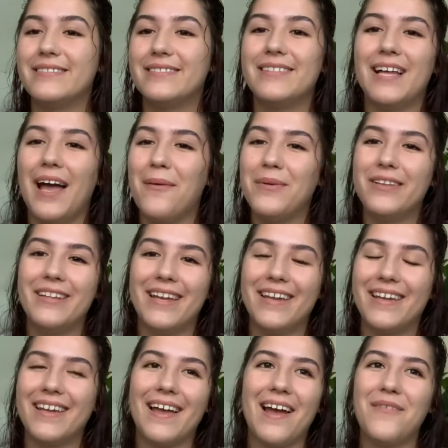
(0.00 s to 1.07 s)
I mean, like,
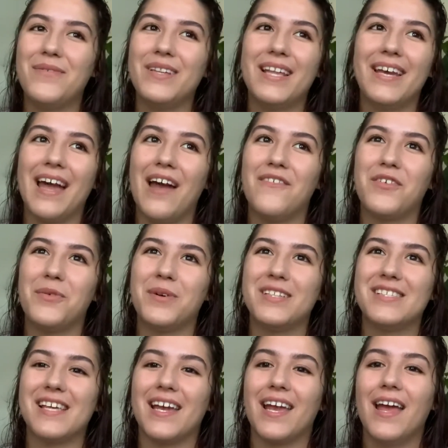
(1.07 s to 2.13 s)
I feel like everyone's
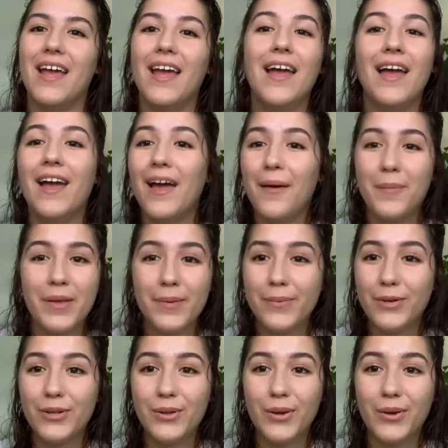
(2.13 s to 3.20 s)
like,
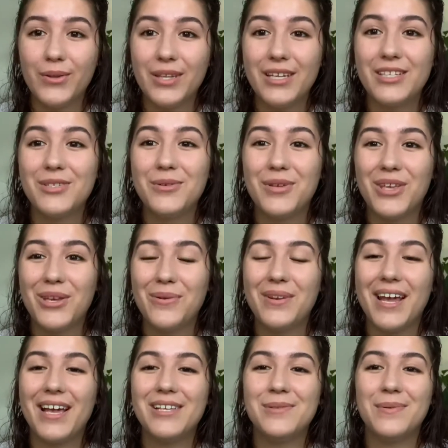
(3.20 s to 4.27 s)
people only do
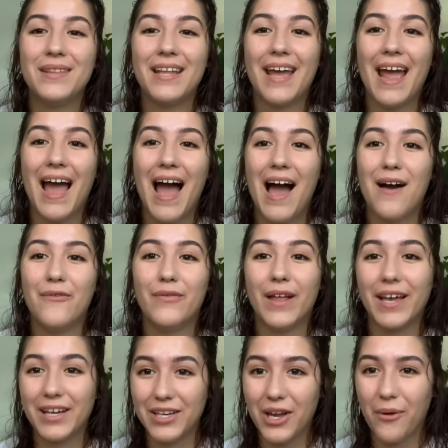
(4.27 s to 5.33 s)
Q&As when they have
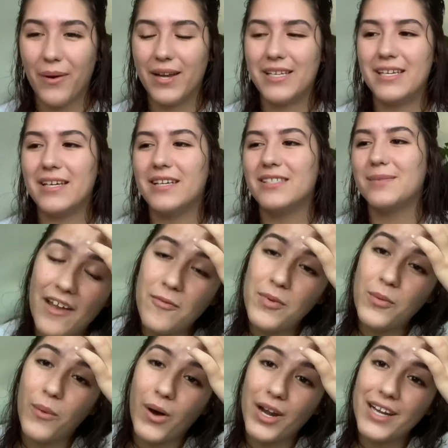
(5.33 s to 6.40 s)
like no ideas. I've been
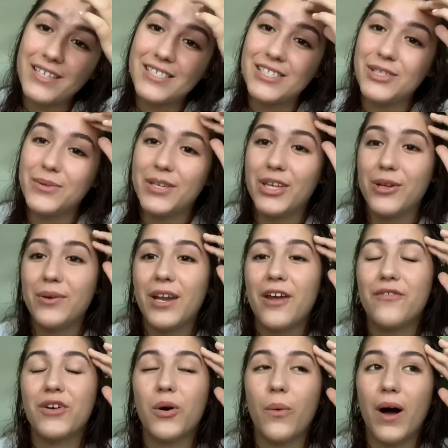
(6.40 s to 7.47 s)
wanting to do a Q&A
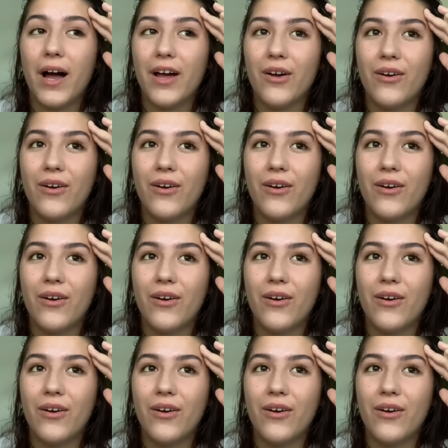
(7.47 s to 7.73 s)
for a while,